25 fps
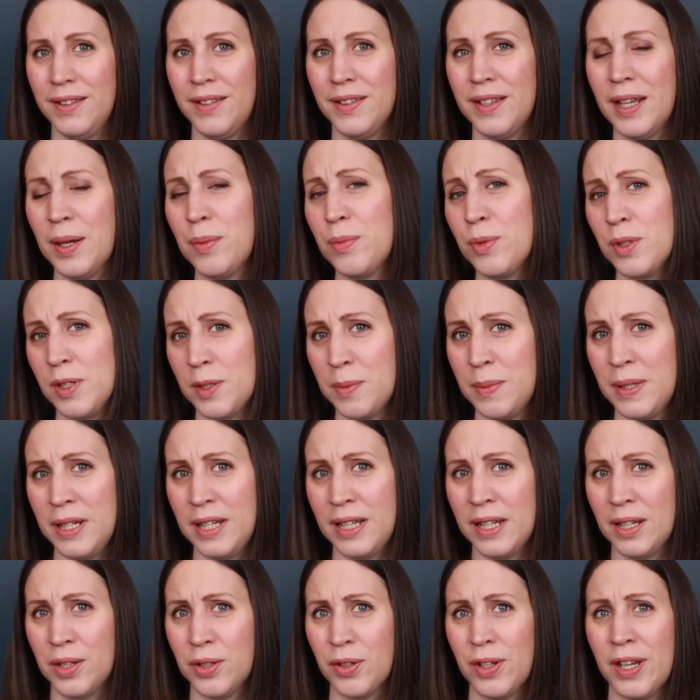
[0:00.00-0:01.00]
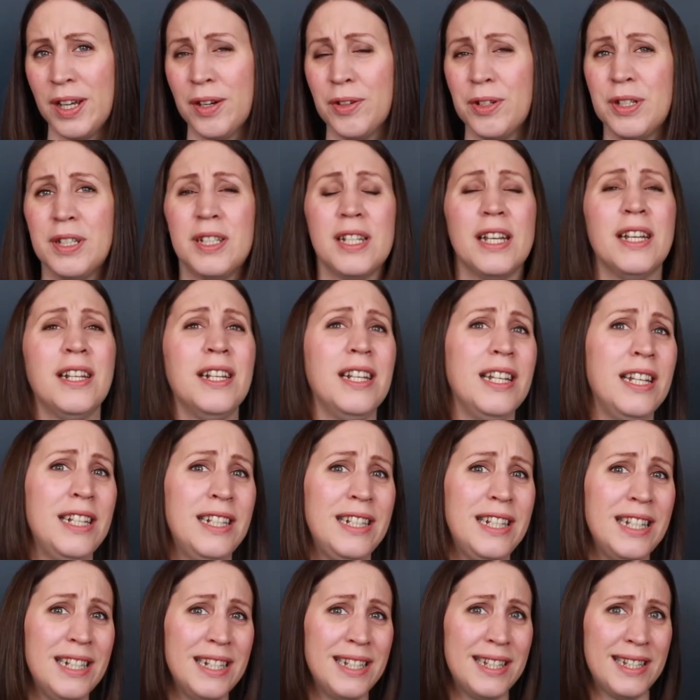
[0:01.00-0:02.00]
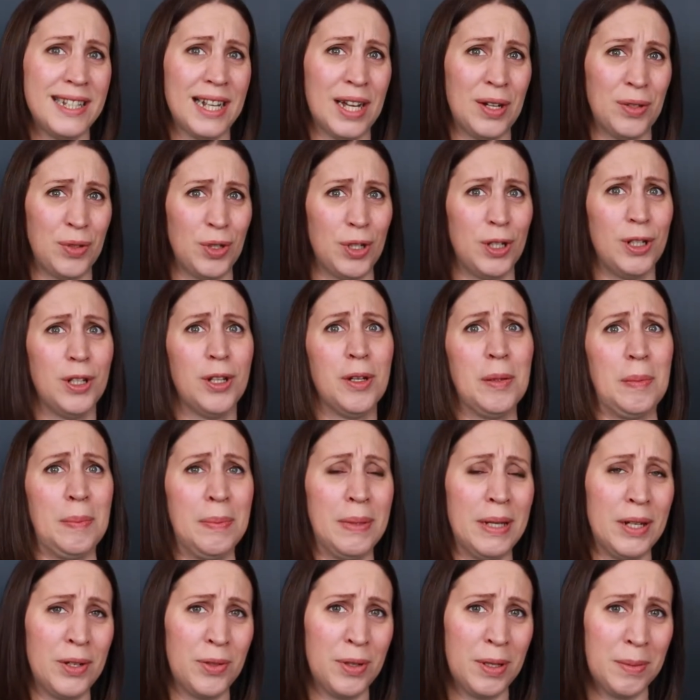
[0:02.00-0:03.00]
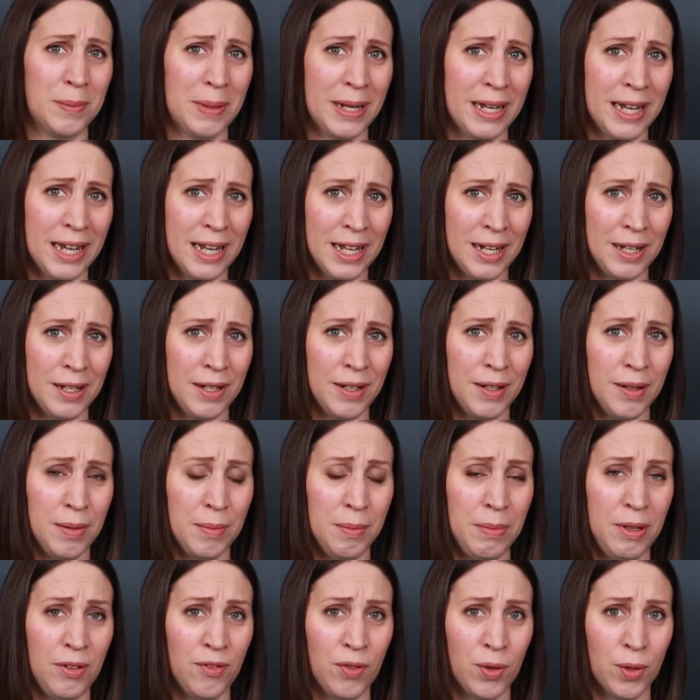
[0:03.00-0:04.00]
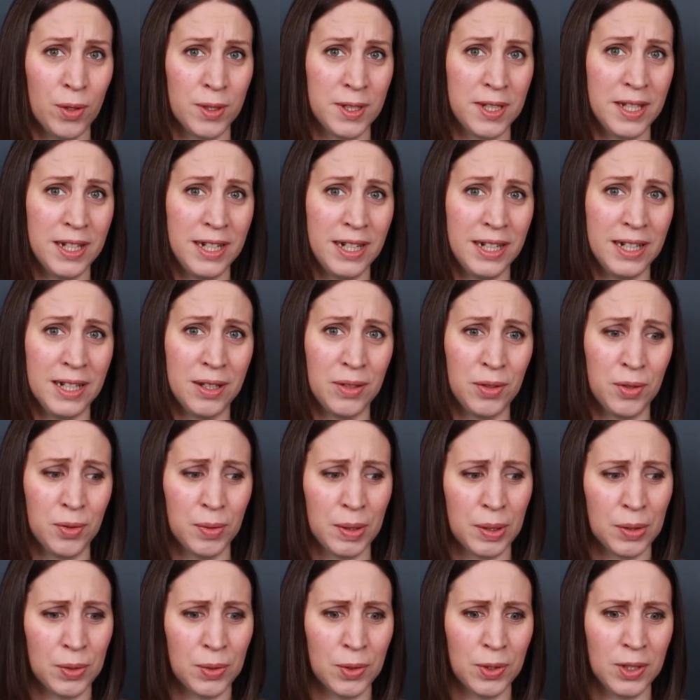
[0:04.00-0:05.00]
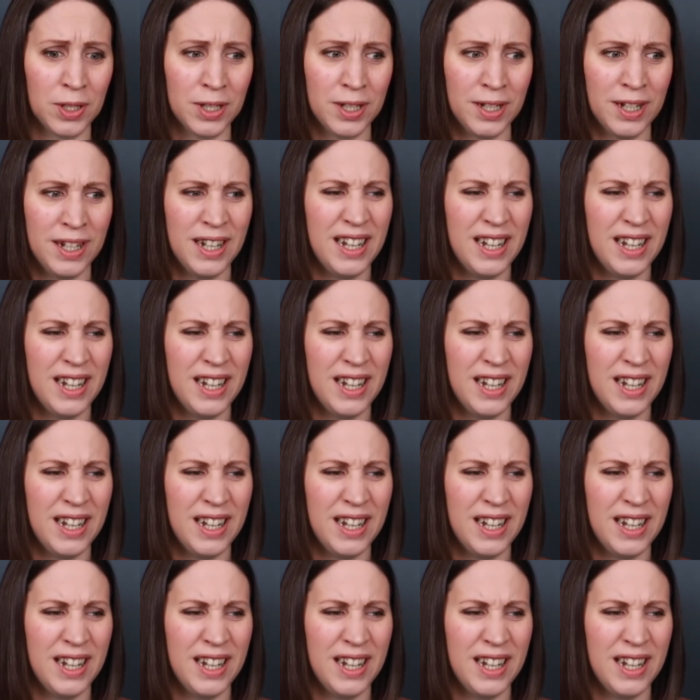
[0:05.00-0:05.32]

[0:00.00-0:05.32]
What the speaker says: that was a bit incoherent, and it did sound a lot better in my head before sitting down to record.